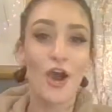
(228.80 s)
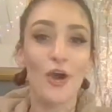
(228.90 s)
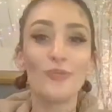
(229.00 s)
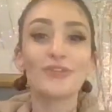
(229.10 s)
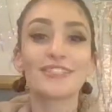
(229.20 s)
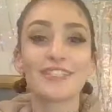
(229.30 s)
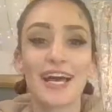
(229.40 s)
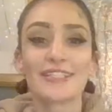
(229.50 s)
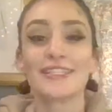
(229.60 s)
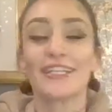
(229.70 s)
hope was the
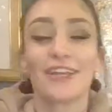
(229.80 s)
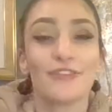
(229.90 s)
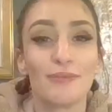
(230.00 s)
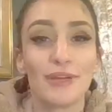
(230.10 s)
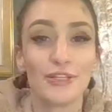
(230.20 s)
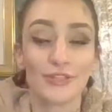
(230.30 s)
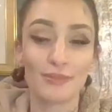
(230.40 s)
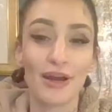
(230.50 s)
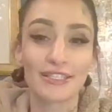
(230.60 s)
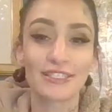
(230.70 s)
last thing left on Pandora's
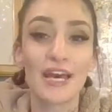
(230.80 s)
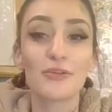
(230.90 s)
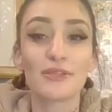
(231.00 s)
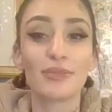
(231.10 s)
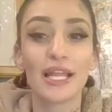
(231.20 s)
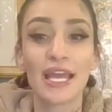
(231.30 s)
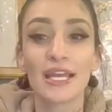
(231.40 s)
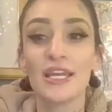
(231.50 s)
box. That was a plague.